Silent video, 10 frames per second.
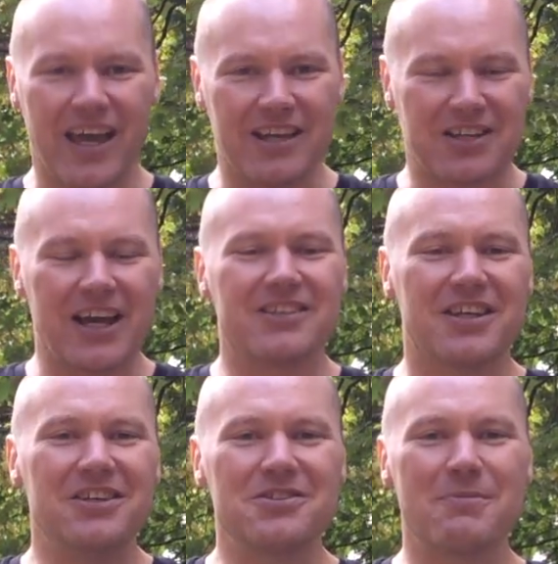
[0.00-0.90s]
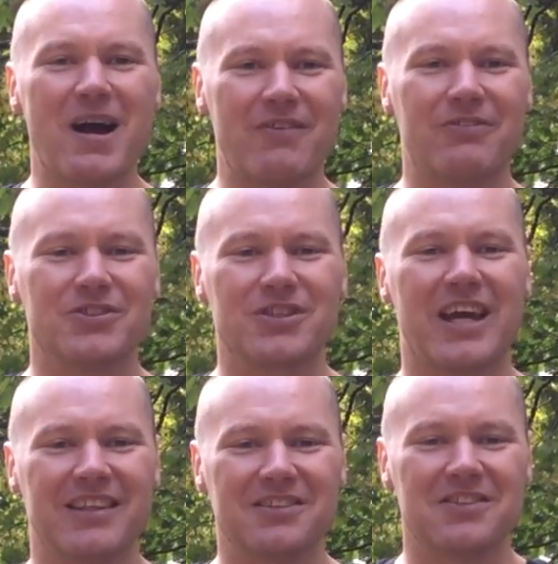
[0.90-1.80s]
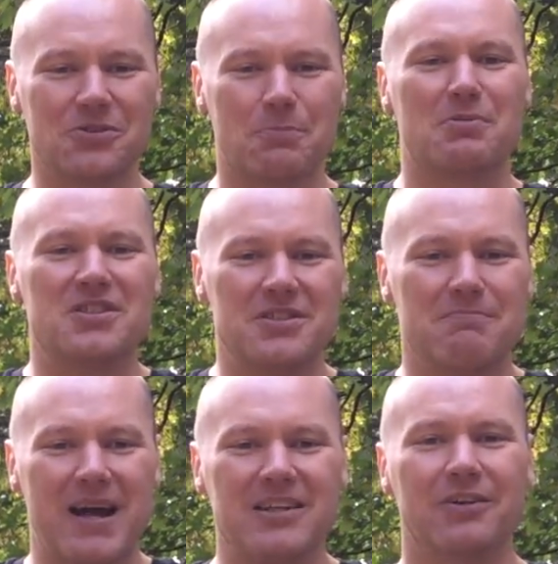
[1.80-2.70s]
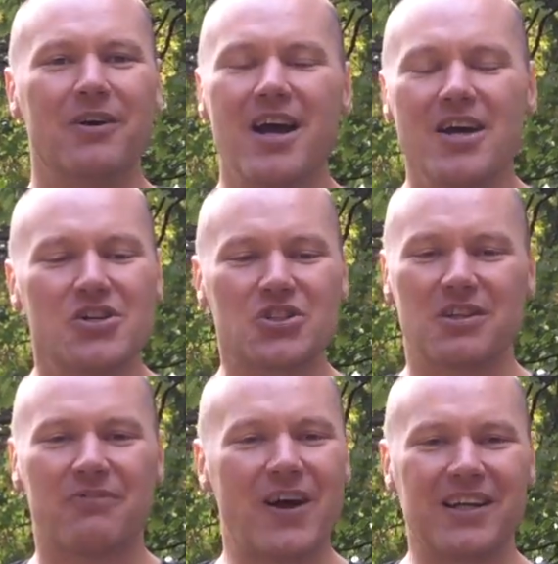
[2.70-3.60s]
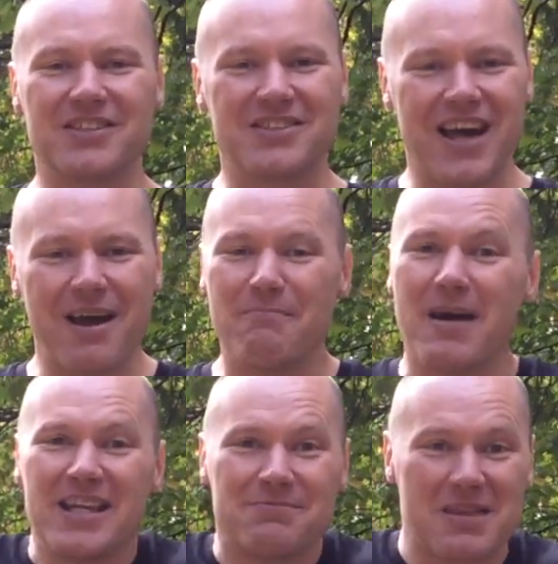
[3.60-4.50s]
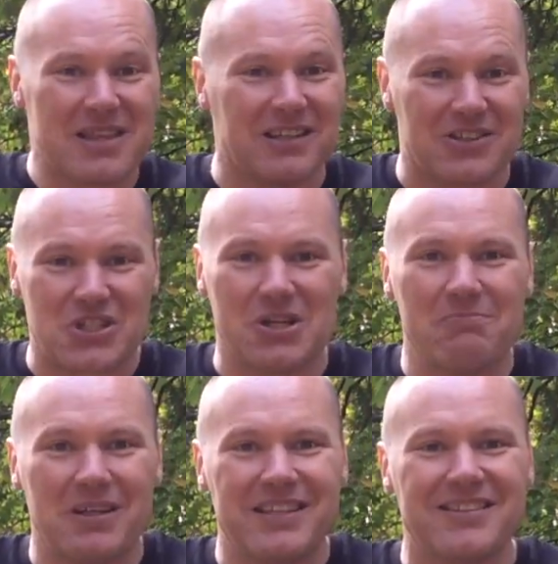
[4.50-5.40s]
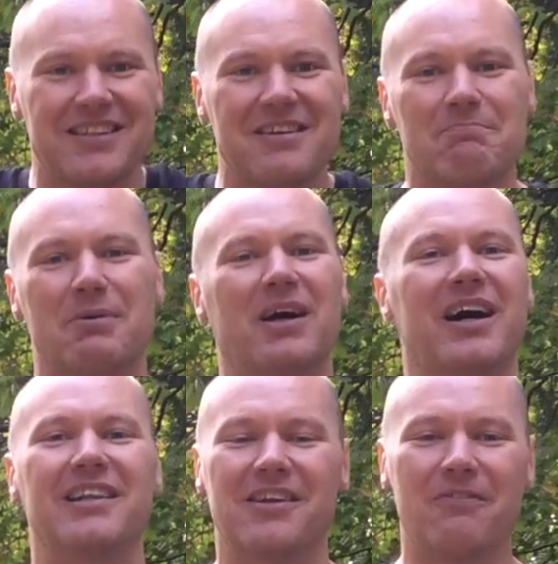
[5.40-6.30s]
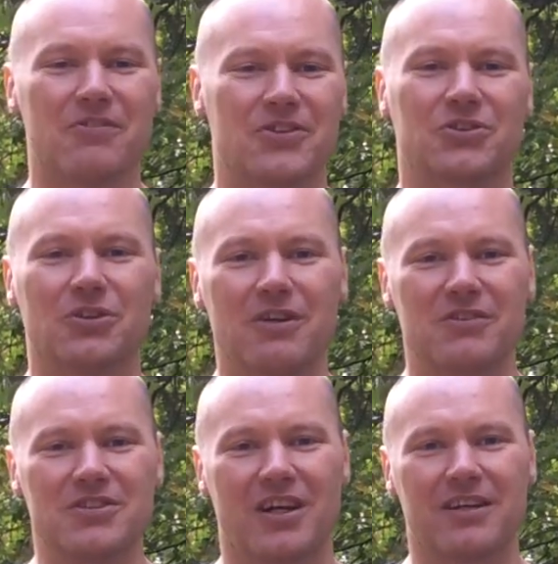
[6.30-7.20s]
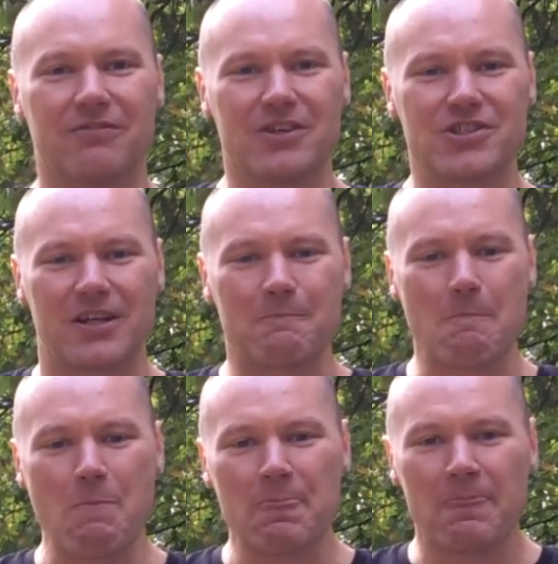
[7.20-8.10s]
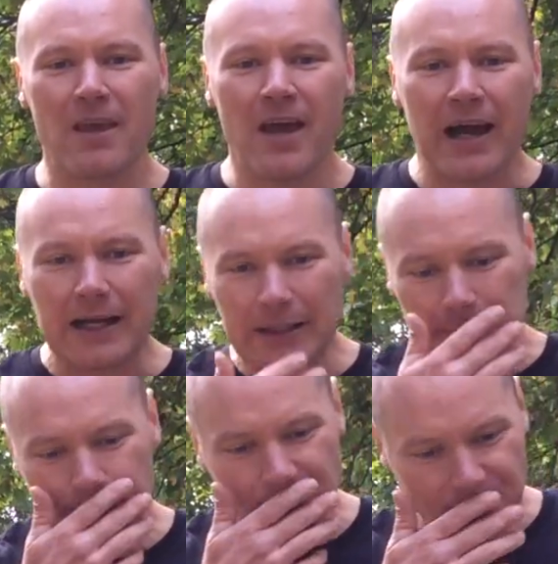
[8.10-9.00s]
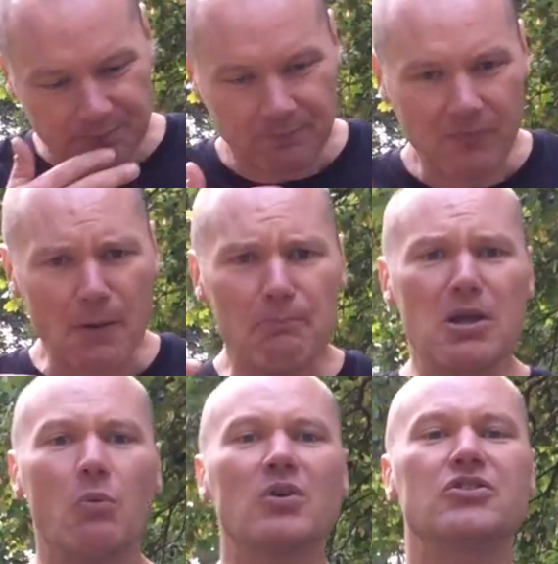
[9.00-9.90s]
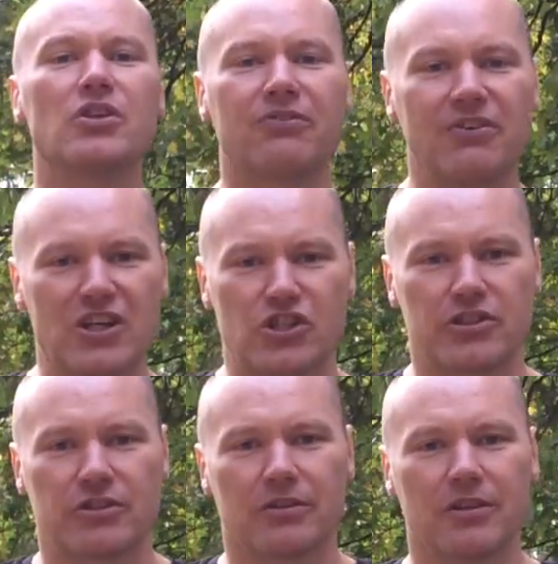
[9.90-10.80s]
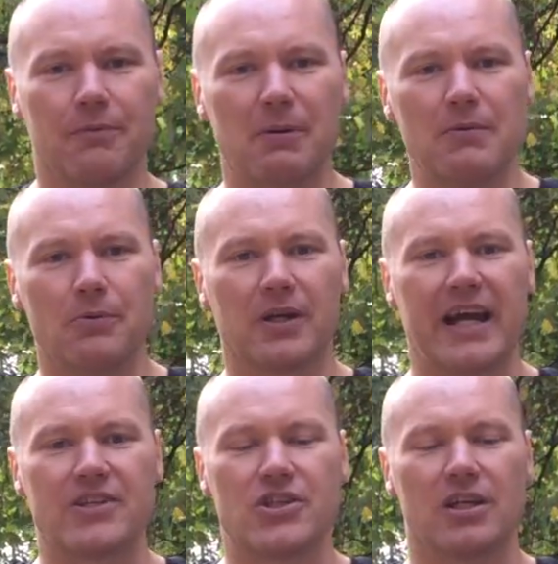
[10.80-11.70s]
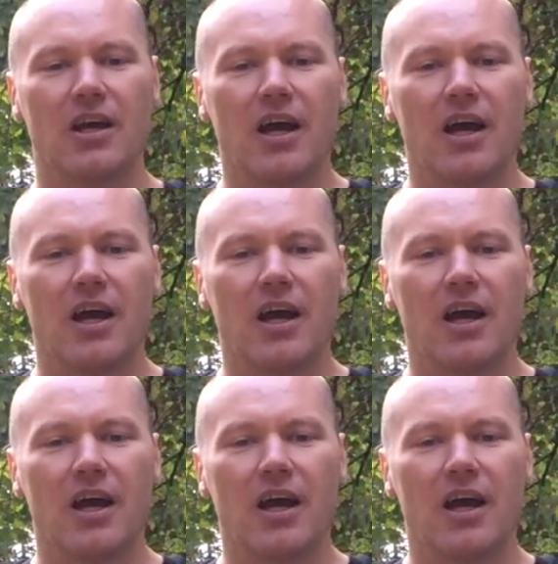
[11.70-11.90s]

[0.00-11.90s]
It takes a huge amount of effort to get this into a printed manual. So the fact that it's there makes me think that somebody did it, but I love the story of this kind of fishing. But it wasn't just fish that people were catching.